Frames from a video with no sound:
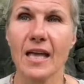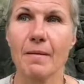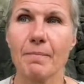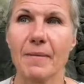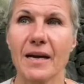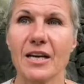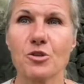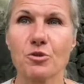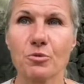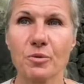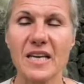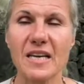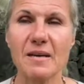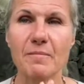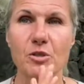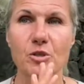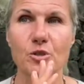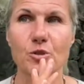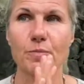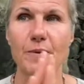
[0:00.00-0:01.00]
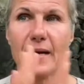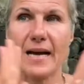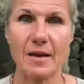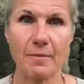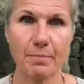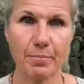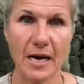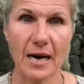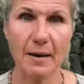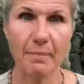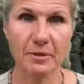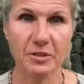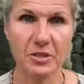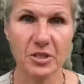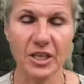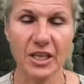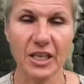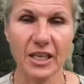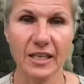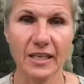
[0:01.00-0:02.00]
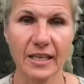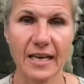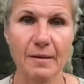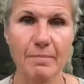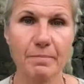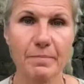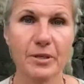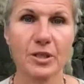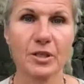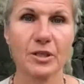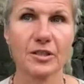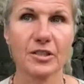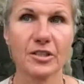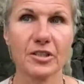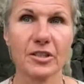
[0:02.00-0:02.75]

my dream is to buy a property and build